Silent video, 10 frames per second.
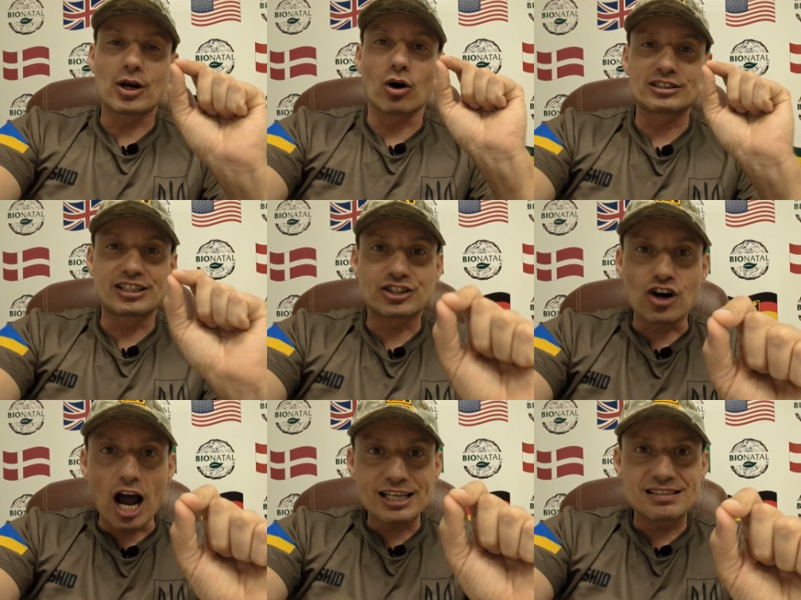because the
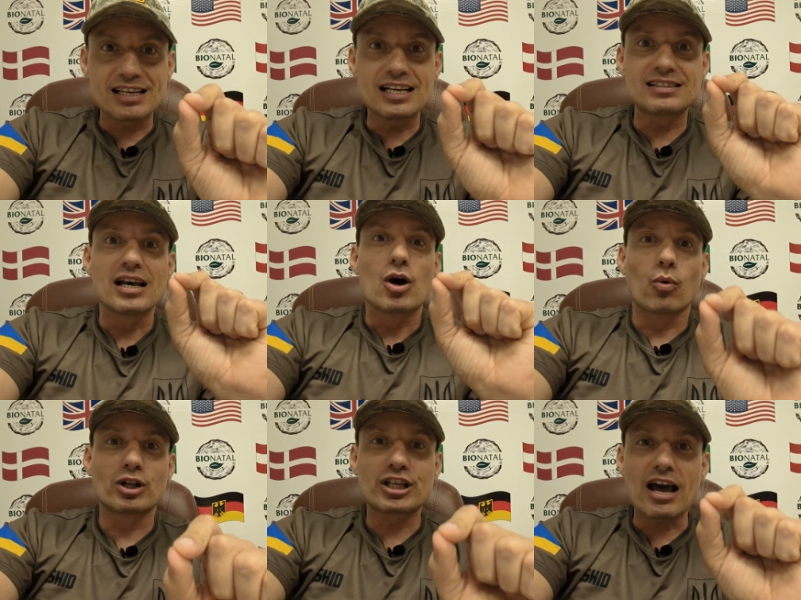dry seeds
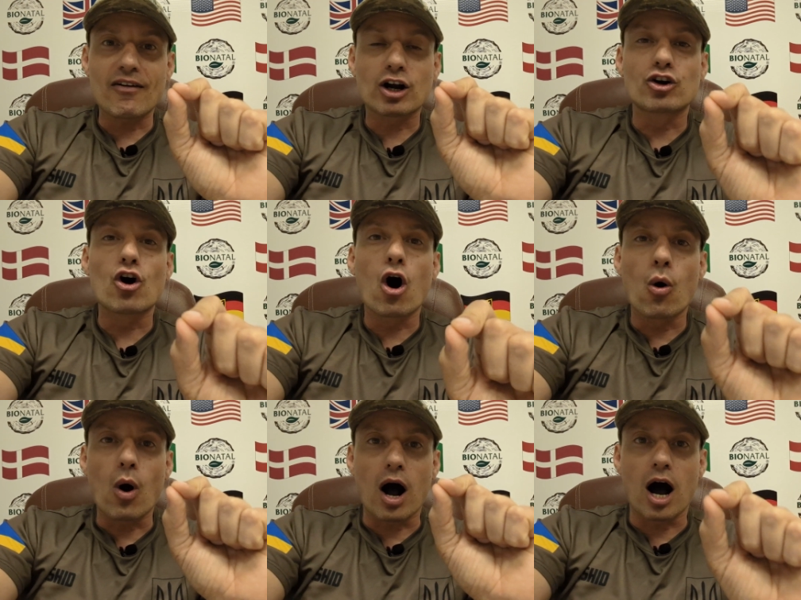will never
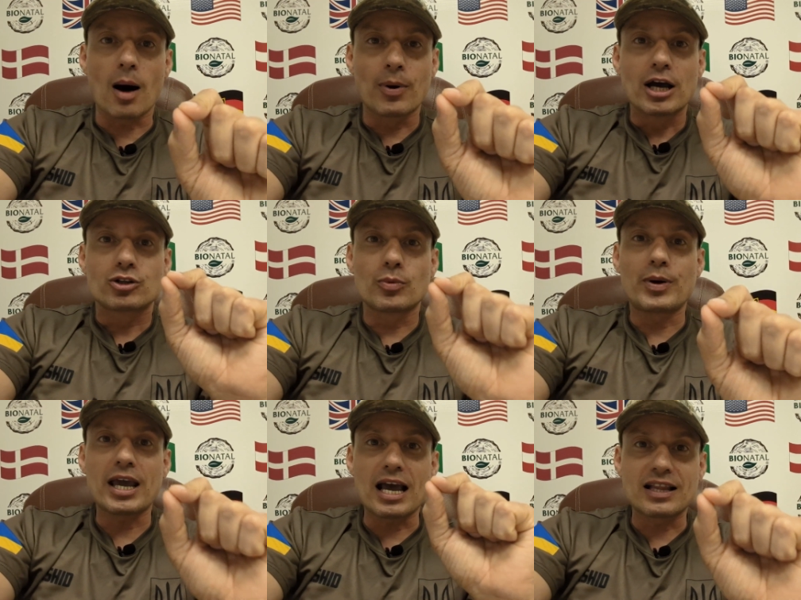grow up to
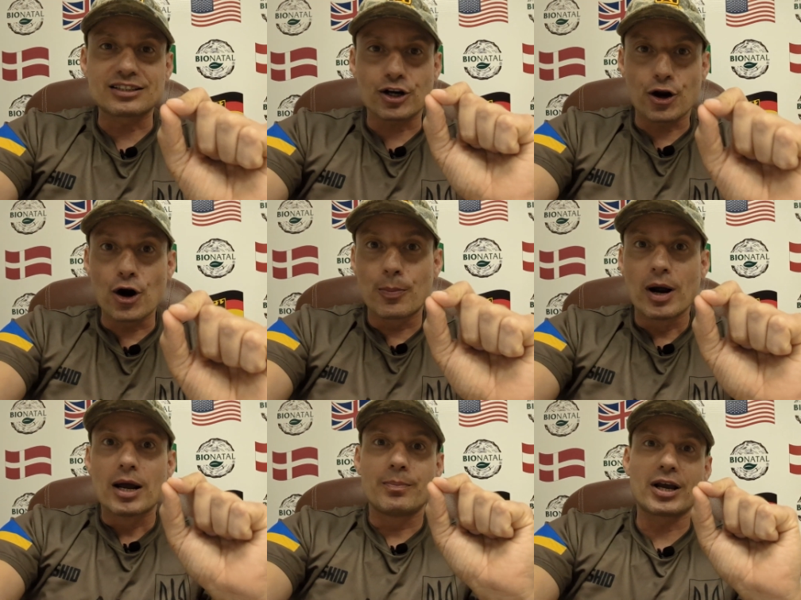be another
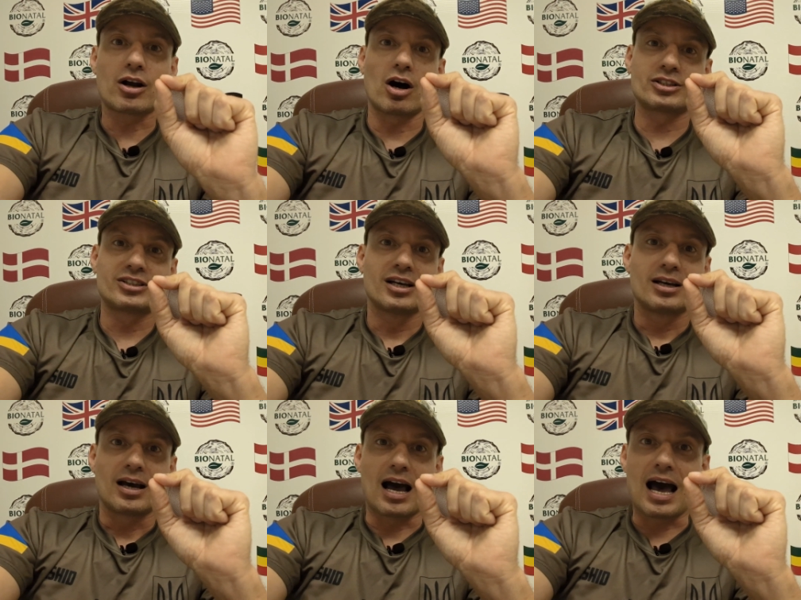herb, because
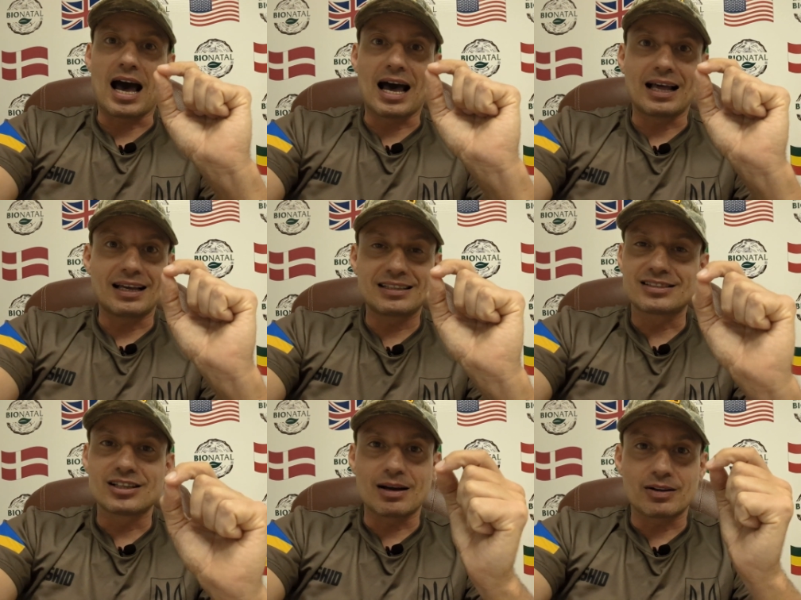uh,
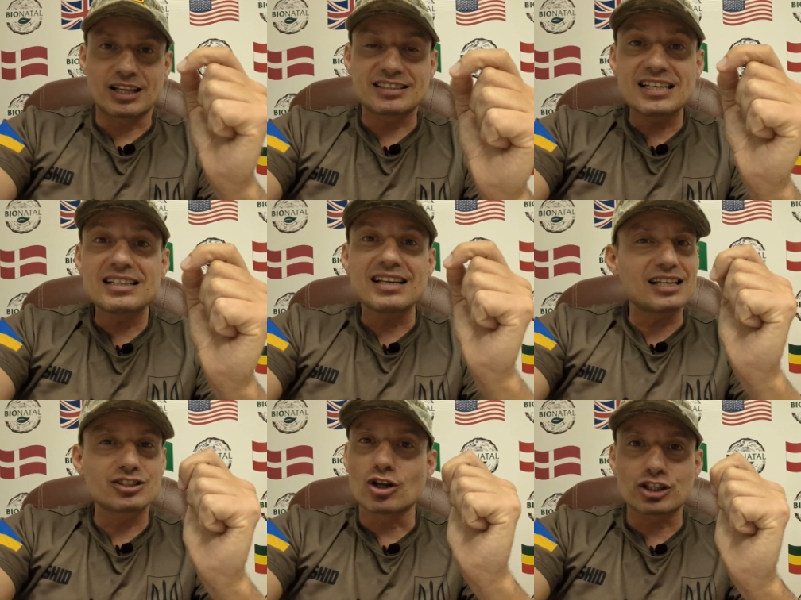it's uh, the seed
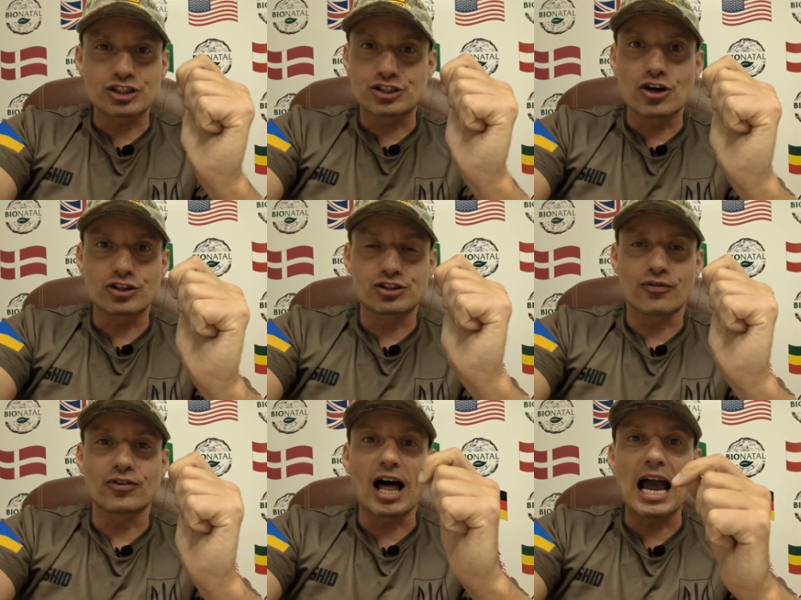is not a source
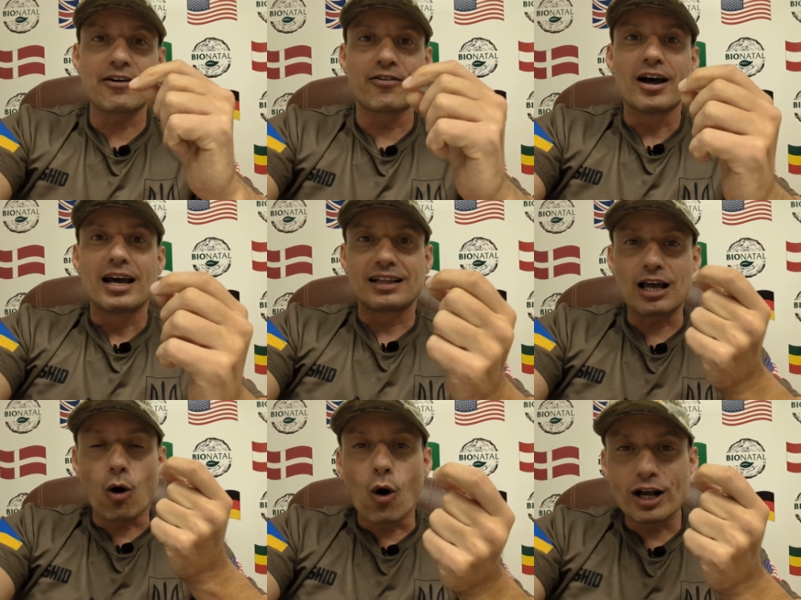of life.
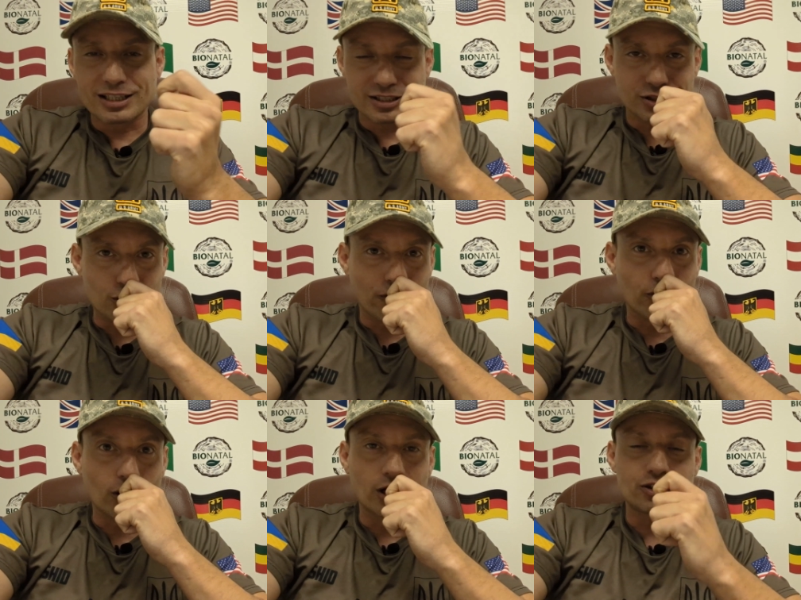The oil is a
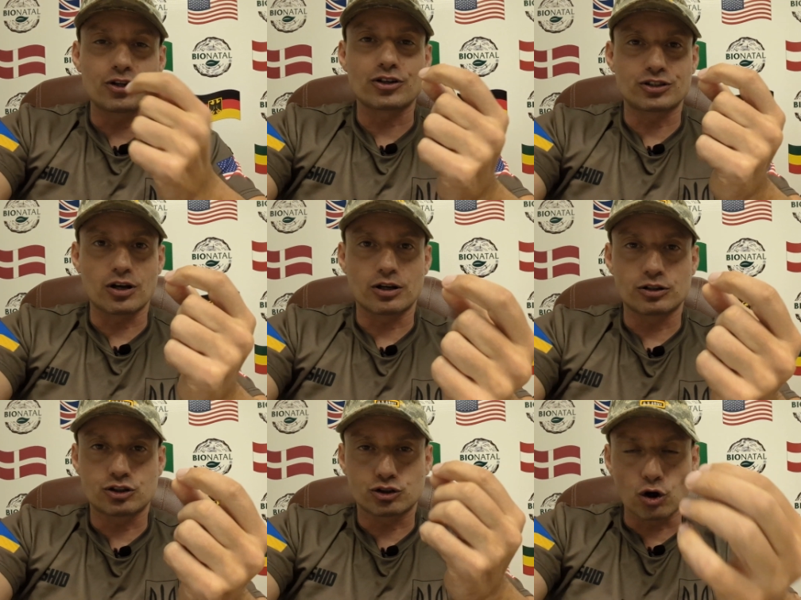uh, source,
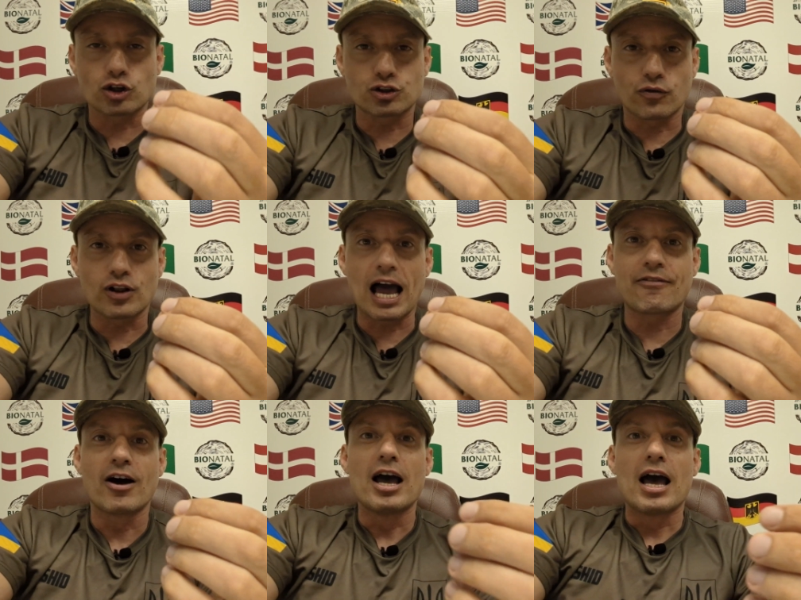uh, source of life.